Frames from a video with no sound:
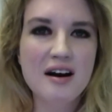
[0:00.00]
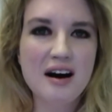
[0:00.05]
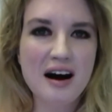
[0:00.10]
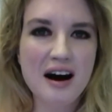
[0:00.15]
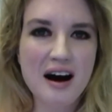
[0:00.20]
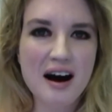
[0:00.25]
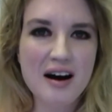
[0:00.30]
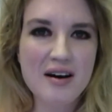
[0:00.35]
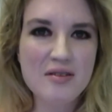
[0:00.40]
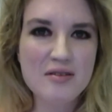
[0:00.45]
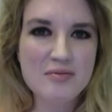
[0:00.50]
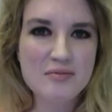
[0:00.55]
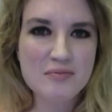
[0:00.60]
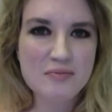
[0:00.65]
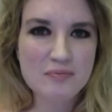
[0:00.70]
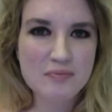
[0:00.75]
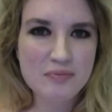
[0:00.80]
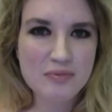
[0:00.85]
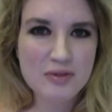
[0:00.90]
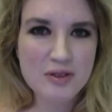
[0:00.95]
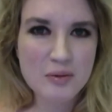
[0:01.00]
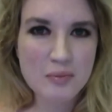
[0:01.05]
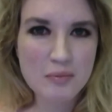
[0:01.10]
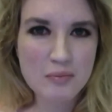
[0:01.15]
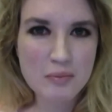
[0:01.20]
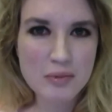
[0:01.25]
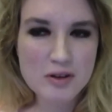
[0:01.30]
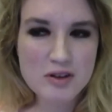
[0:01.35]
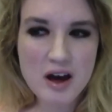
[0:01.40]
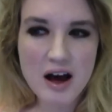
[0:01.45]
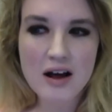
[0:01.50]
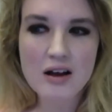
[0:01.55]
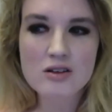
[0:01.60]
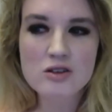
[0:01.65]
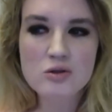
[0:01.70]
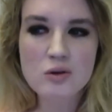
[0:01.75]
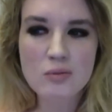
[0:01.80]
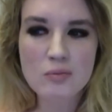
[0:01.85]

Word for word: uh, the Mattel's